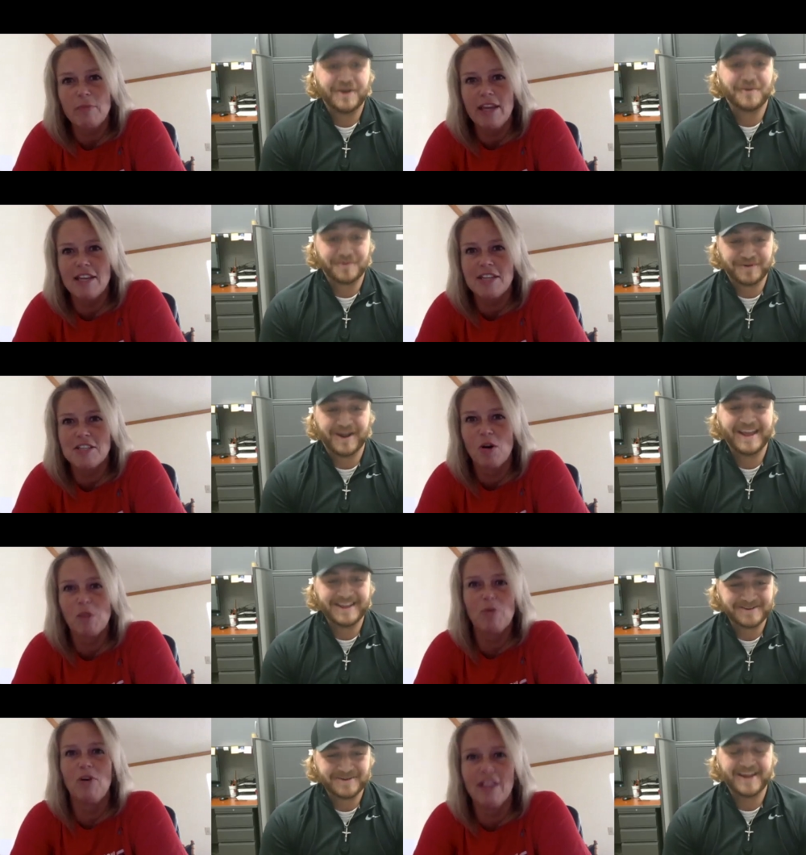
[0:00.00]
Speaker 1: is
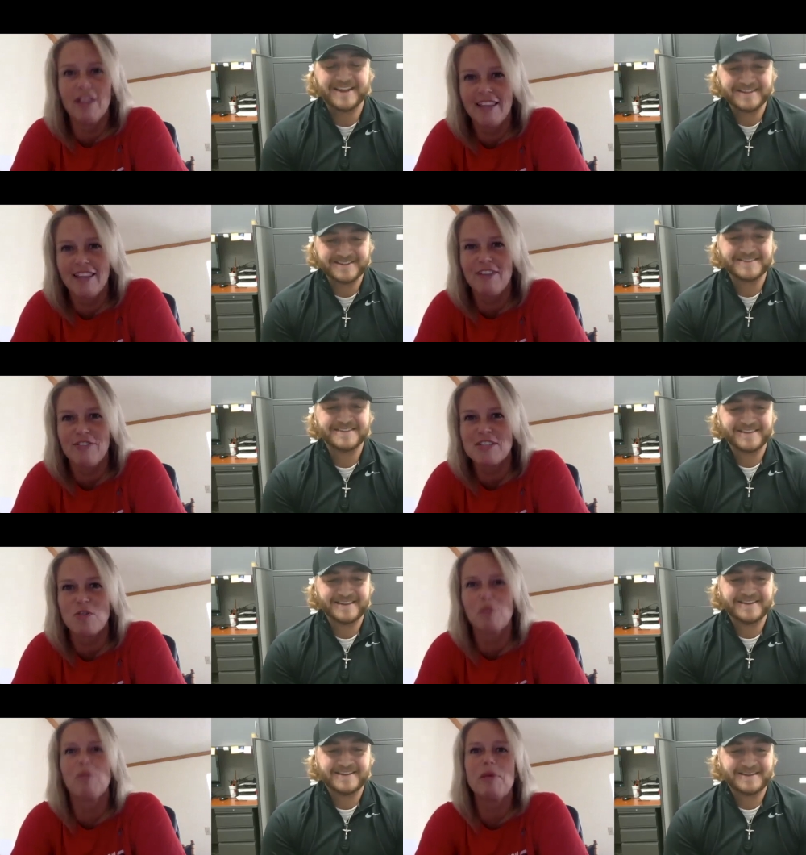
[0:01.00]
normal. Right, right. Like as
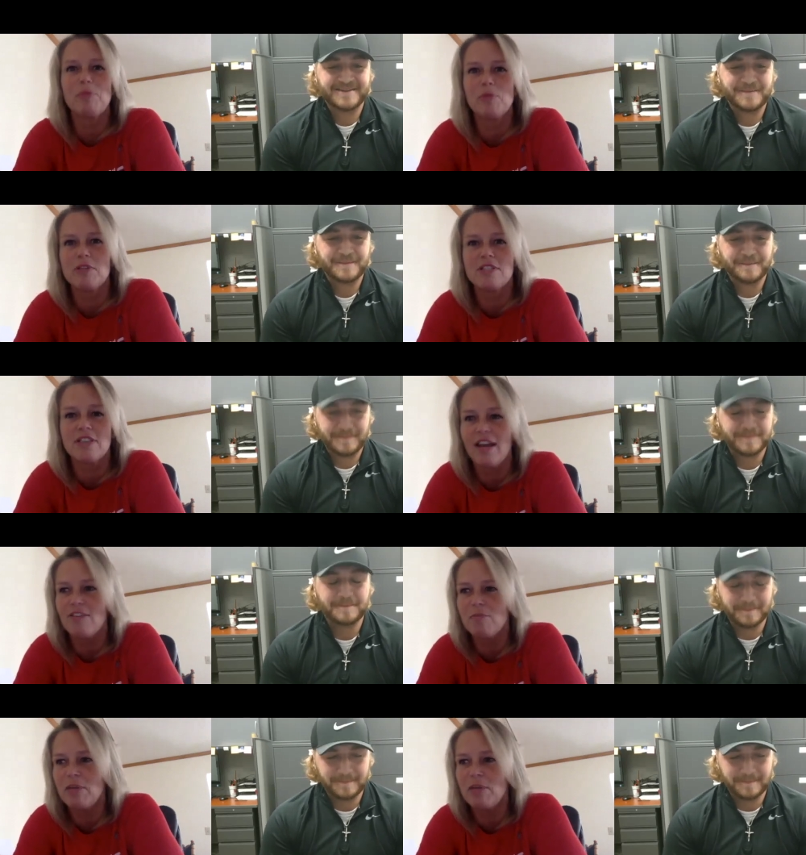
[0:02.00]
normal people would say, I haven't been mm-hmm.